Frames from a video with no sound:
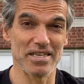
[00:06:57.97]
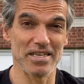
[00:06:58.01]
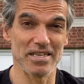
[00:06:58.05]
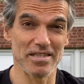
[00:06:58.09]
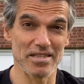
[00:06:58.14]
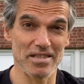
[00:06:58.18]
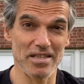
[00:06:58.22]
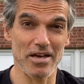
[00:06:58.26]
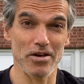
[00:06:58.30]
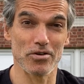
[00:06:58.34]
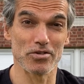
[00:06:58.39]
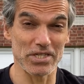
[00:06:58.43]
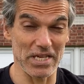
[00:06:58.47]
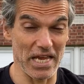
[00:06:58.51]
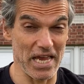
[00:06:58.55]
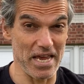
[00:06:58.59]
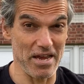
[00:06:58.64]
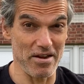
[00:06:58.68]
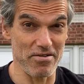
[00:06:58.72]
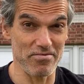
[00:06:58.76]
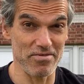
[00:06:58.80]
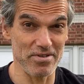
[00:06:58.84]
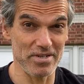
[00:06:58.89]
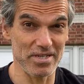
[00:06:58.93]
in those
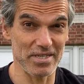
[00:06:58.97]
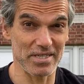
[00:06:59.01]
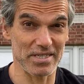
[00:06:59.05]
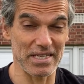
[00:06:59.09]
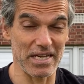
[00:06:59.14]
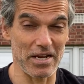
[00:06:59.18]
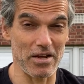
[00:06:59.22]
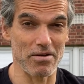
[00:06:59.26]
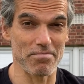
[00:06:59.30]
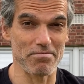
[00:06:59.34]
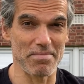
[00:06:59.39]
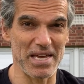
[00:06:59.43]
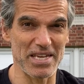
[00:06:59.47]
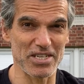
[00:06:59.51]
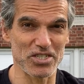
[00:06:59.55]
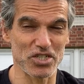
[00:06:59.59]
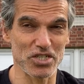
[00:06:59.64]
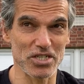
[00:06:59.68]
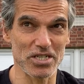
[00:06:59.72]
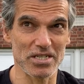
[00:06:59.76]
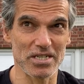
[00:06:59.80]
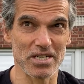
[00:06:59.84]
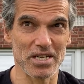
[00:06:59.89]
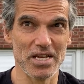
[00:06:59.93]
areas that I
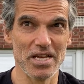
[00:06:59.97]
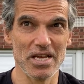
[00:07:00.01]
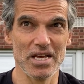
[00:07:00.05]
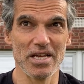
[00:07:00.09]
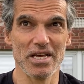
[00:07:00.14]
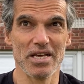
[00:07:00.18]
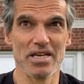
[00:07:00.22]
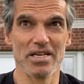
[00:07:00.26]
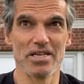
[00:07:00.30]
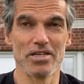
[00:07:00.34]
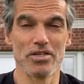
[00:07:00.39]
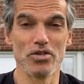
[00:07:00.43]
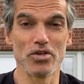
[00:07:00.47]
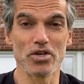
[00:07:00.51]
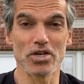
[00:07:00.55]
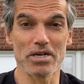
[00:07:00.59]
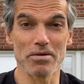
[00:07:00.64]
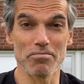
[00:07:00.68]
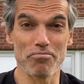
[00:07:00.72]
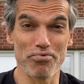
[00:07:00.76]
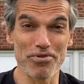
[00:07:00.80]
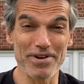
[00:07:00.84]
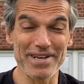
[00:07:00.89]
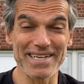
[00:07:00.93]
mentioned, you're going
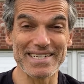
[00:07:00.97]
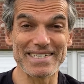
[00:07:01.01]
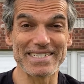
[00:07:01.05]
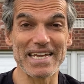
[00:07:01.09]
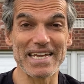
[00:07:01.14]
to bring it